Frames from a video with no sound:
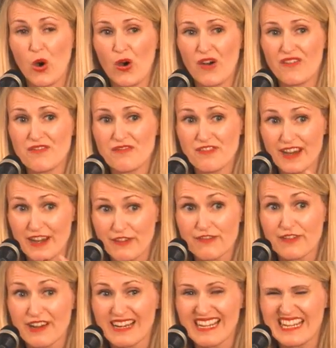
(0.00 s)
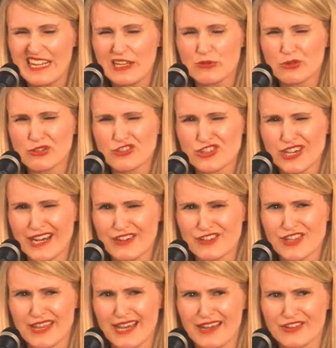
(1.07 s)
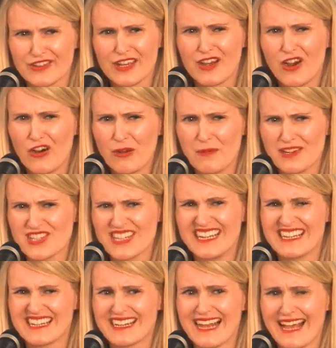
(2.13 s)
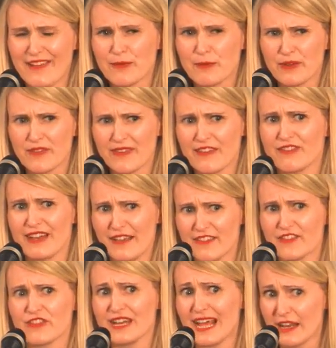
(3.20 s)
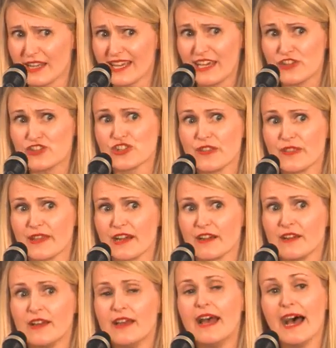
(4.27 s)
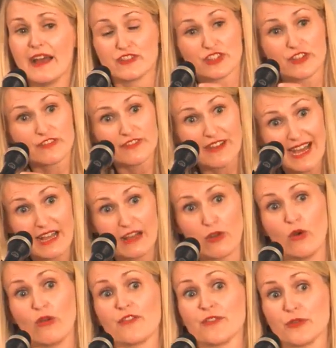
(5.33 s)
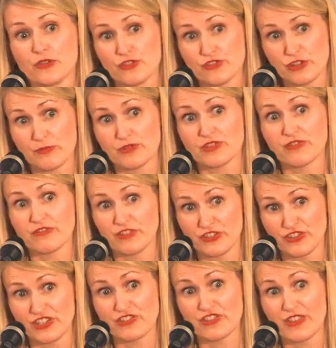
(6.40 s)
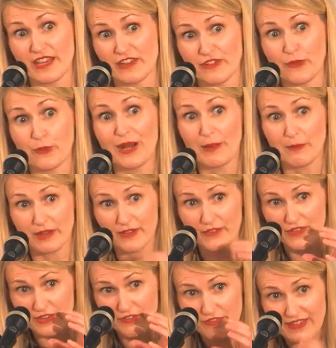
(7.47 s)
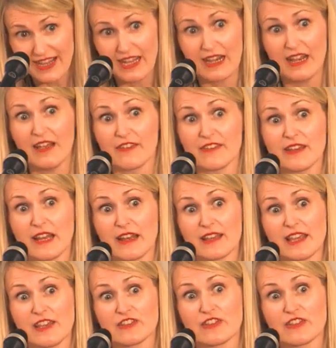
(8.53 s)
fairly equal share to that, RMIT a little less because they have less of an allocation in there. And Caval also contributed funding to that as well because Caval has an allocated